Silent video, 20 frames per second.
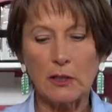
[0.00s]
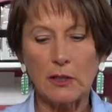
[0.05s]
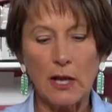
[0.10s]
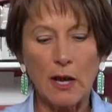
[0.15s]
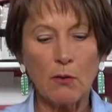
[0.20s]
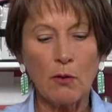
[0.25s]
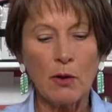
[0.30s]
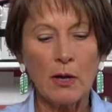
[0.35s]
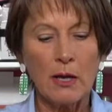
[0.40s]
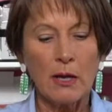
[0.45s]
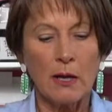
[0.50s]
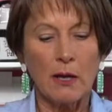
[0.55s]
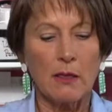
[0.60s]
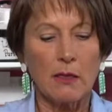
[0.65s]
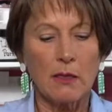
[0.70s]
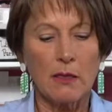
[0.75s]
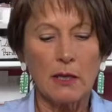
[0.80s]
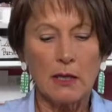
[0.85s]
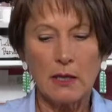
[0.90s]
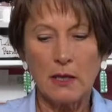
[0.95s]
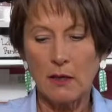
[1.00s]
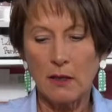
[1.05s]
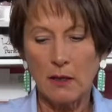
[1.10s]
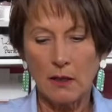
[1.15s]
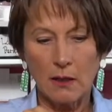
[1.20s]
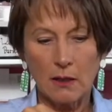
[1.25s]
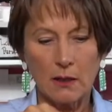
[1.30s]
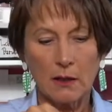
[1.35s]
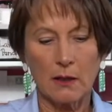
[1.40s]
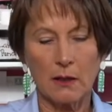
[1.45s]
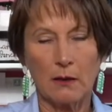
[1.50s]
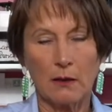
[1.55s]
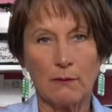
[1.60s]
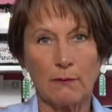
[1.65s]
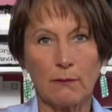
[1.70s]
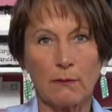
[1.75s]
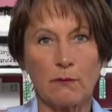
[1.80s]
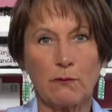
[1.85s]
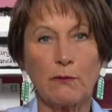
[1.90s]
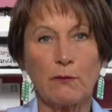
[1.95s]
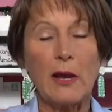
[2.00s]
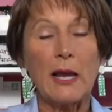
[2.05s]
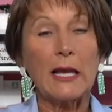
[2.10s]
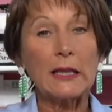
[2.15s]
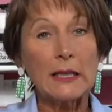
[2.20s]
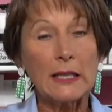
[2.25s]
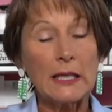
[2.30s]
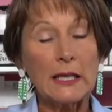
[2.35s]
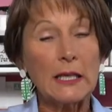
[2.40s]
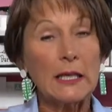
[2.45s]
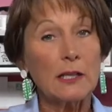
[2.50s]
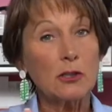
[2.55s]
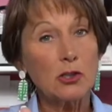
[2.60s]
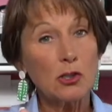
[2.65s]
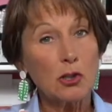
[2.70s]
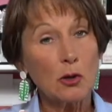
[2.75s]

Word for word: Now, the Faline is